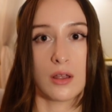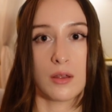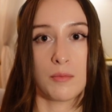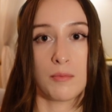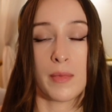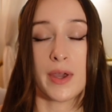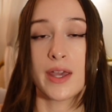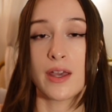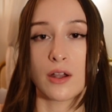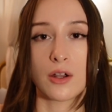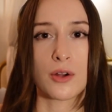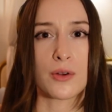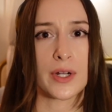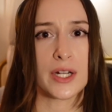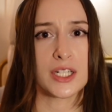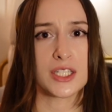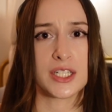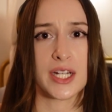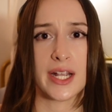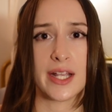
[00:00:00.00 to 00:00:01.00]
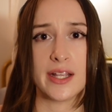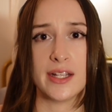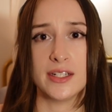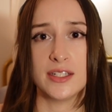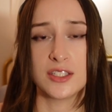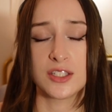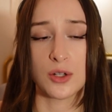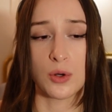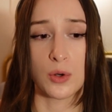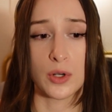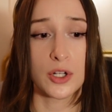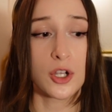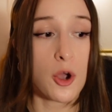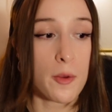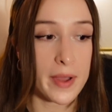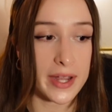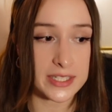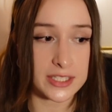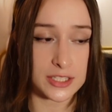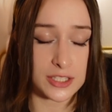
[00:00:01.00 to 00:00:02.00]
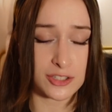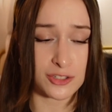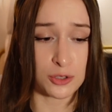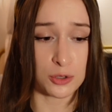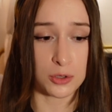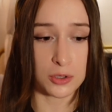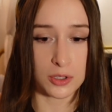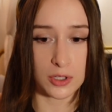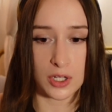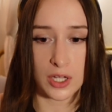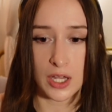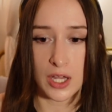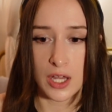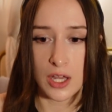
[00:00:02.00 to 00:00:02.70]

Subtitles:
make a career change or go back to school